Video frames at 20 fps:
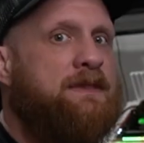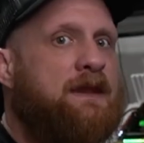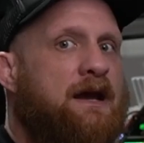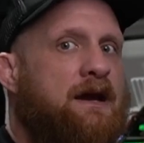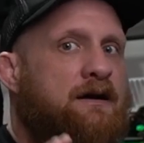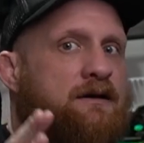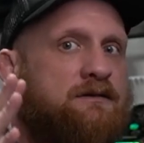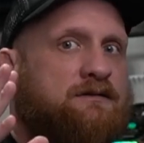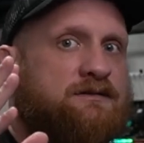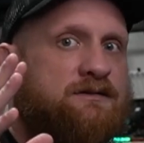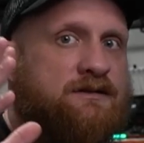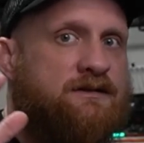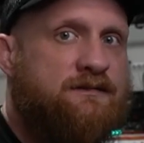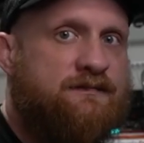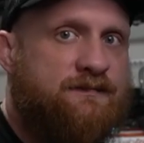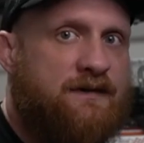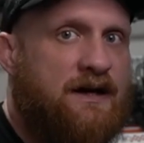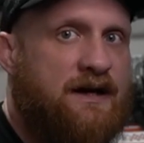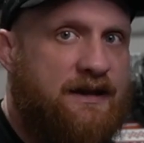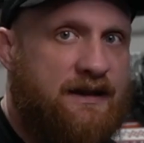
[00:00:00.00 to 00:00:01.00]
Now to
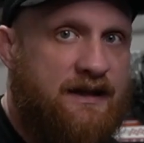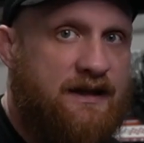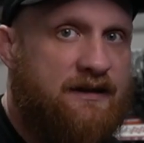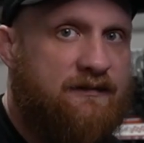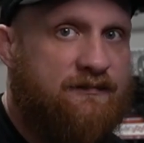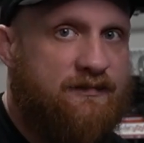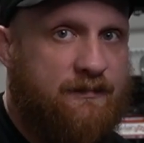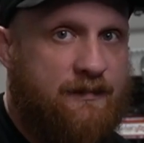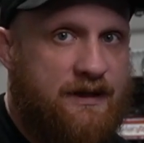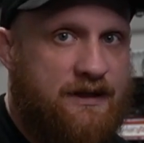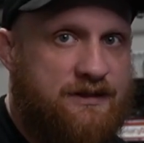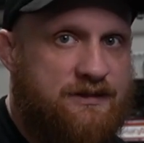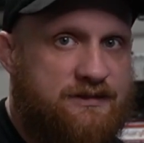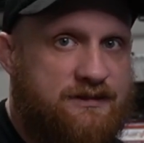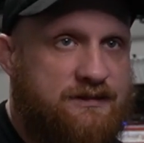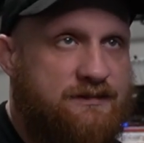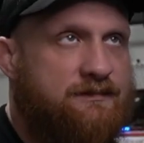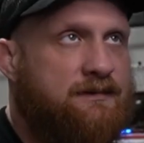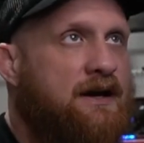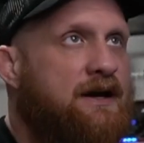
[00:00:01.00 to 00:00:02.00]
find the
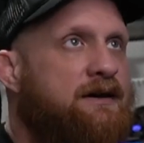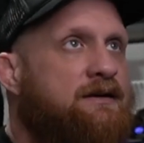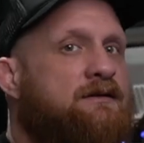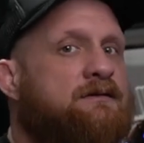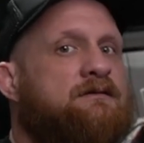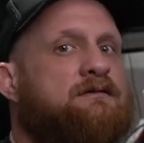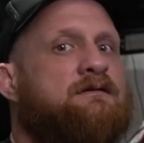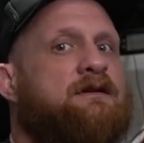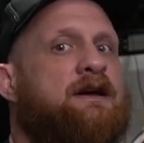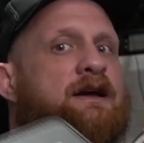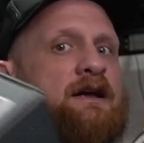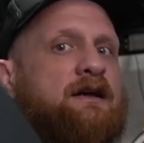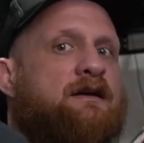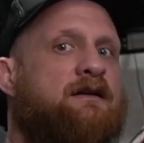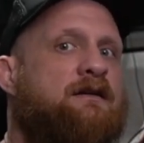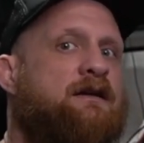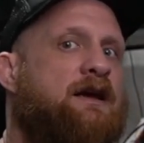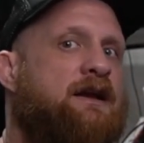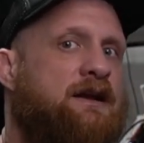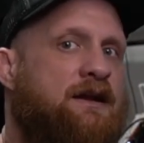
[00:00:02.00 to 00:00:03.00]
information, I don't uh,
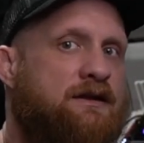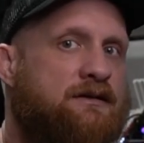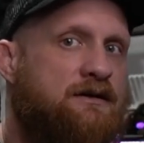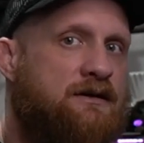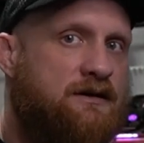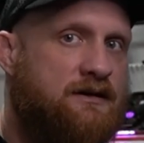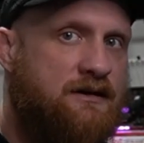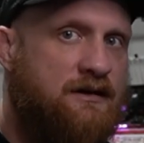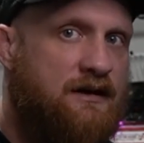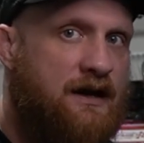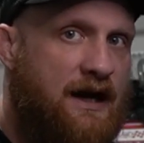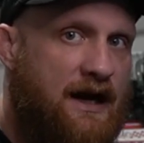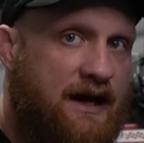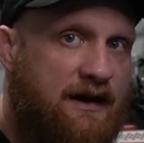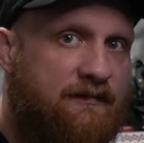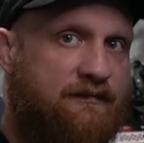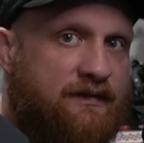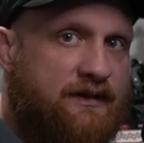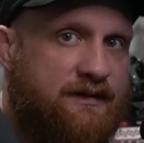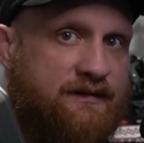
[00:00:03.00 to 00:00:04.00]
any longer
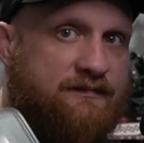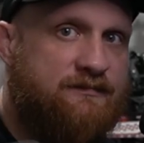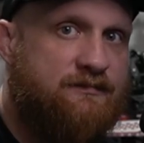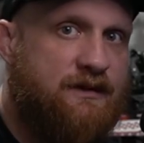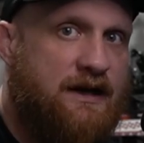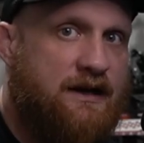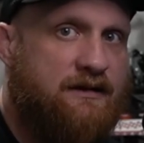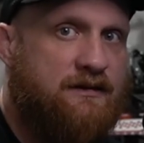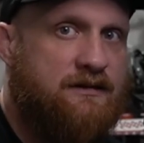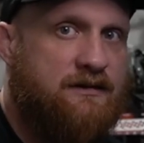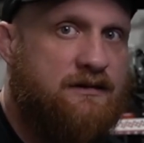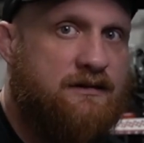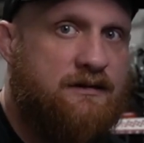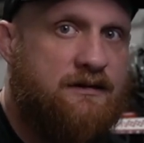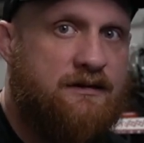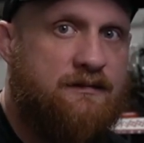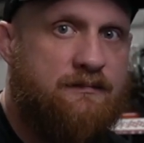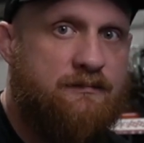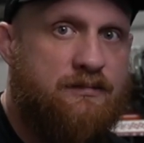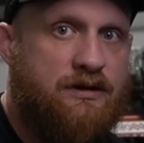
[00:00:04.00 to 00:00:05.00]
have this router
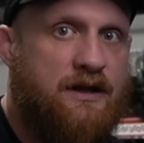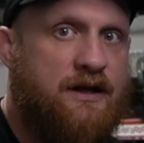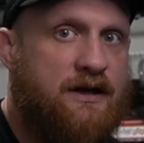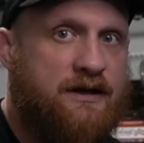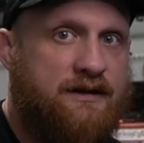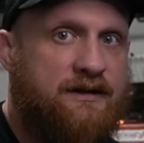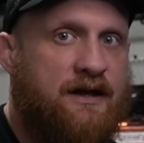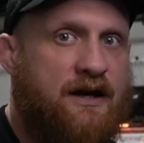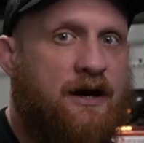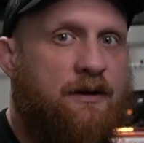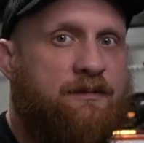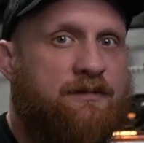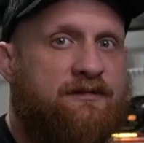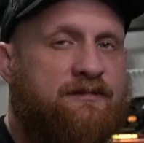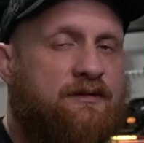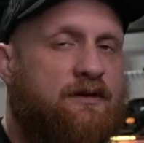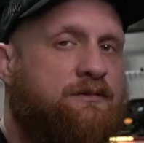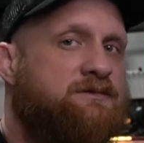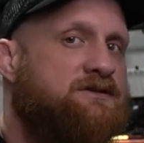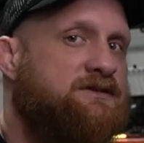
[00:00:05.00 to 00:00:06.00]
plugged up.
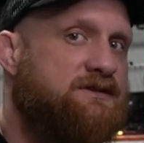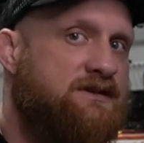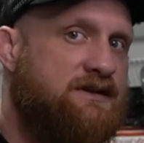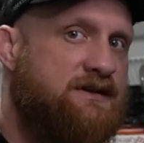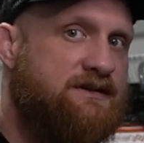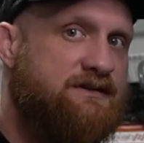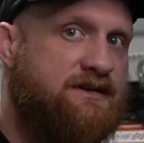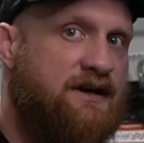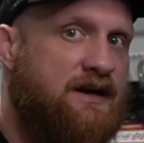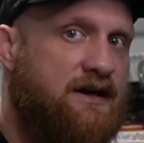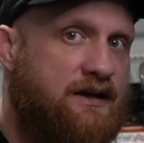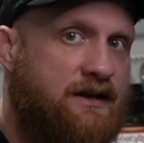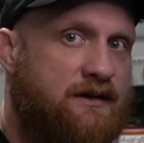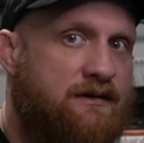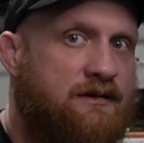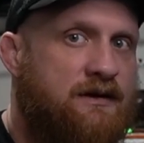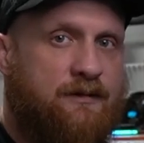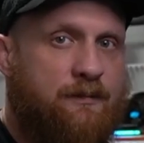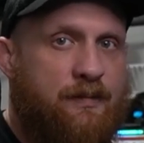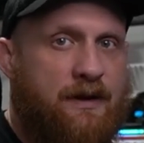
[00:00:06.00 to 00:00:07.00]
So I'm just going to tell
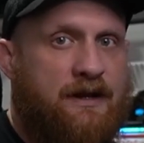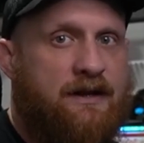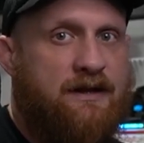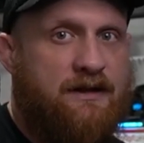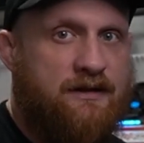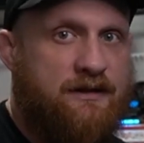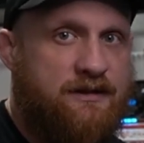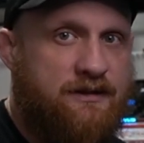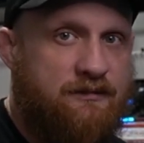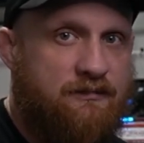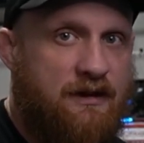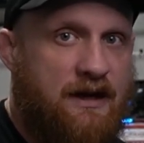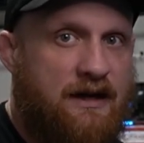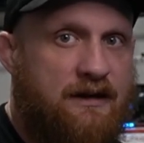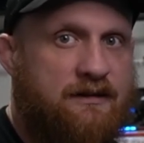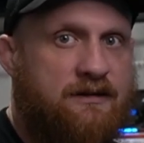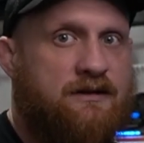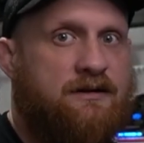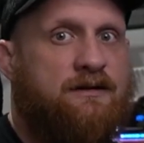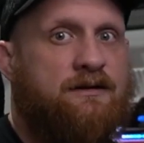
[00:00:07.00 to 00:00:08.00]
you, depending on your
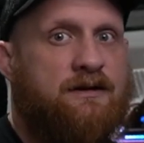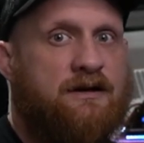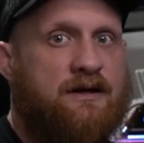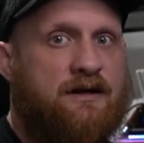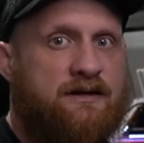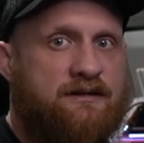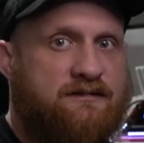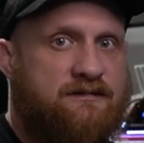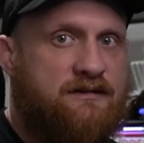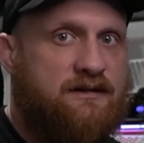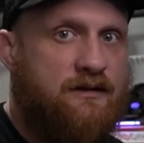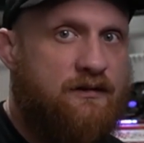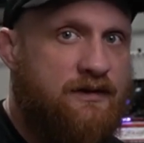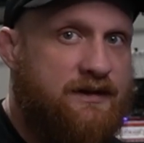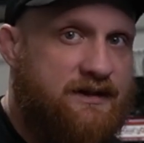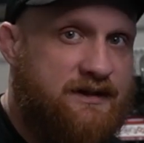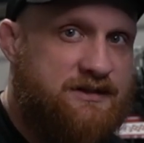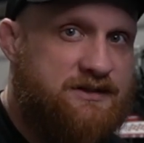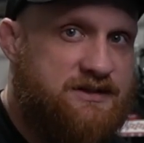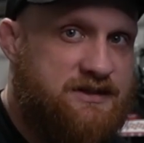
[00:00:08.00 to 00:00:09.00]
router, it's
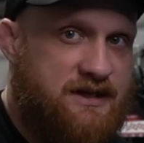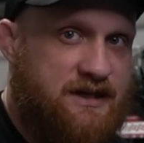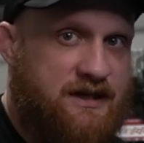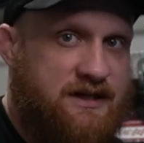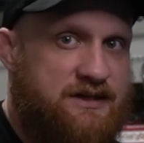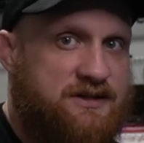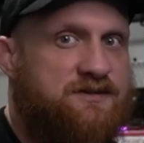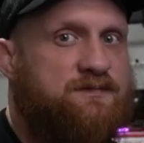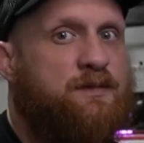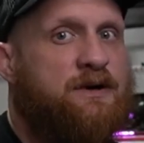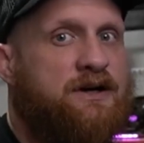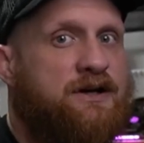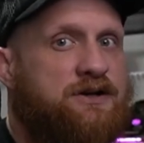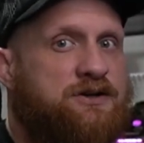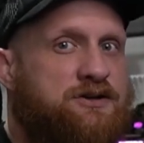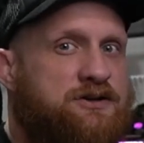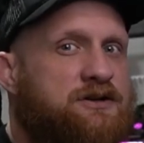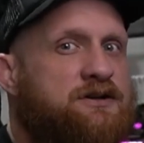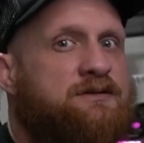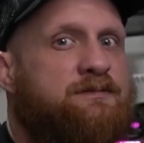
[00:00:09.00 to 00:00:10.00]
going to change, but it
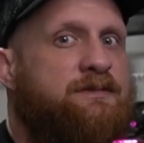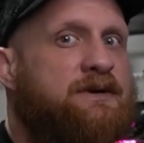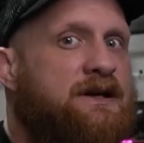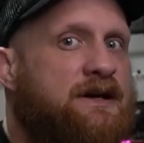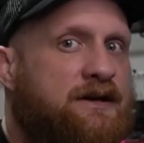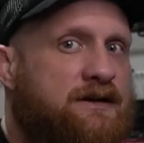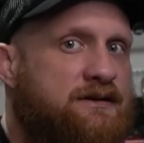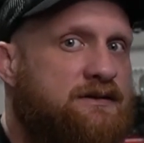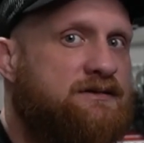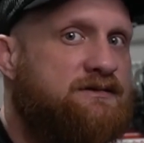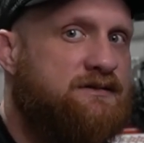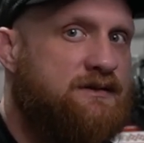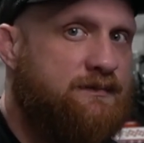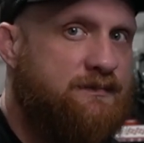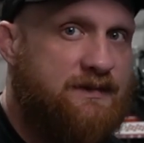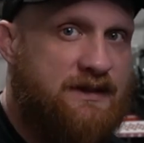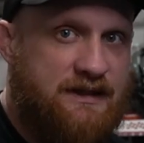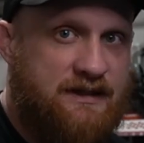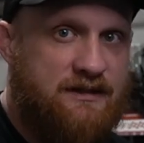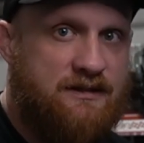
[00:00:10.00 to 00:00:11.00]
should be under
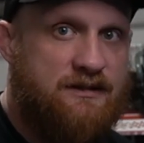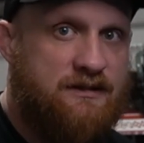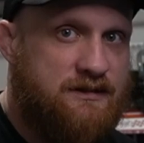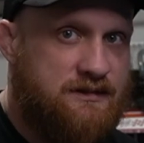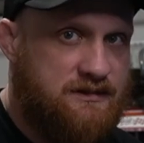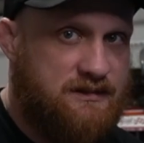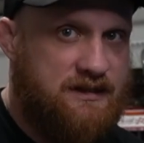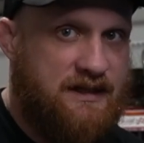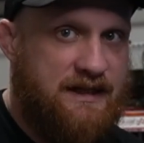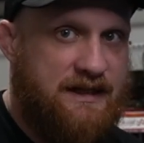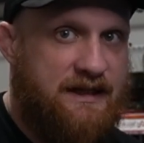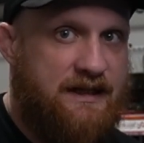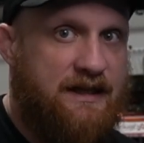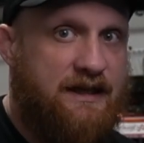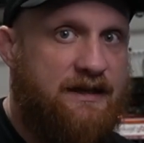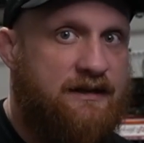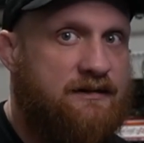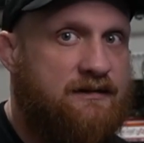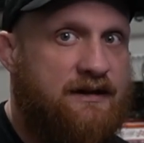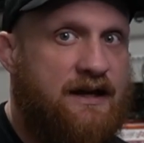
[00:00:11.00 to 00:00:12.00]
something called like
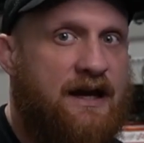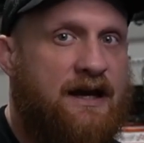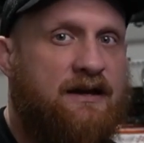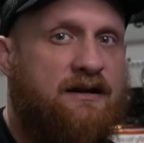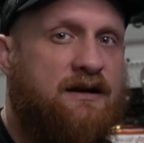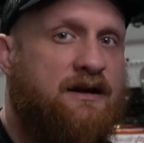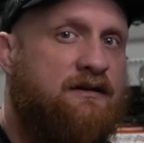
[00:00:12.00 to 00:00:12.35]
internet.